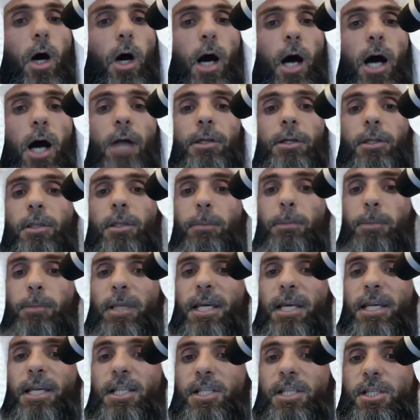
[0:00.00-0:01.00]
Honor the
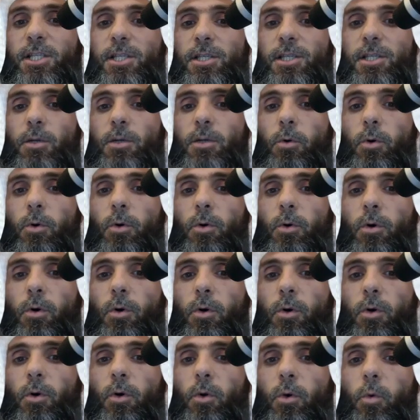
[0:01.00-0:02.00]
place
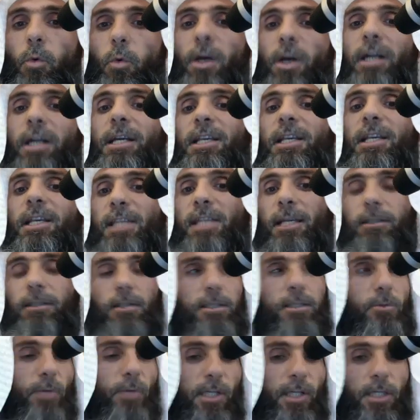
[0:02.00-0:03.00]
where he
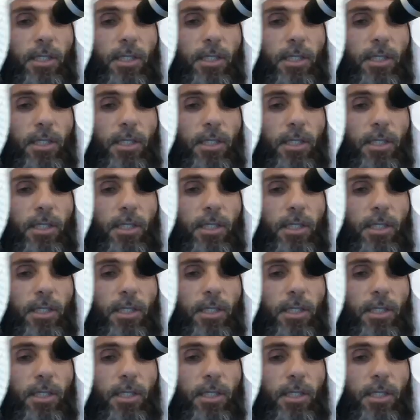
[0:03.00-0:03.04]
settles.